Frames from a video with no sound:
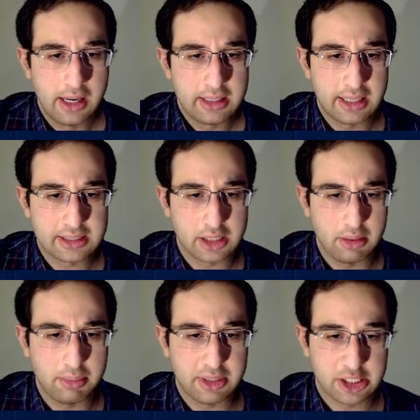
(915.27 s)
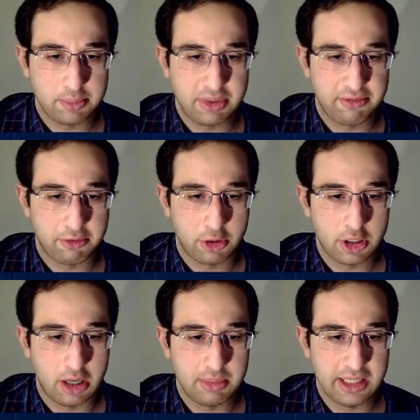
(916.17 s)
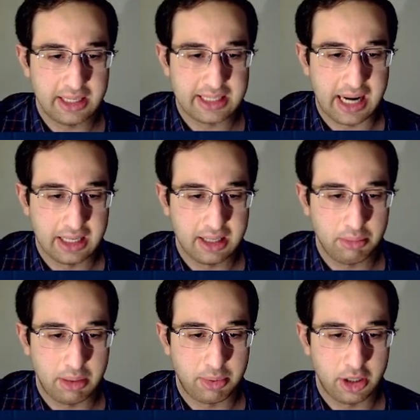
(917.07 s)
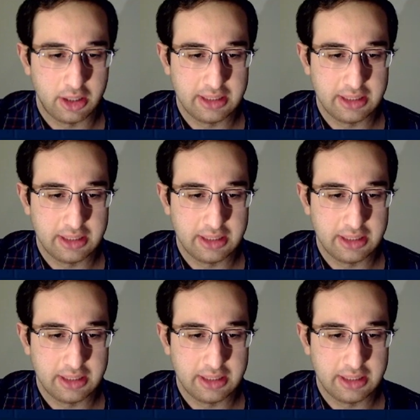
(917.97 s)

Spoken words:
there's going to be bishop b4 coming, attacking my pawn on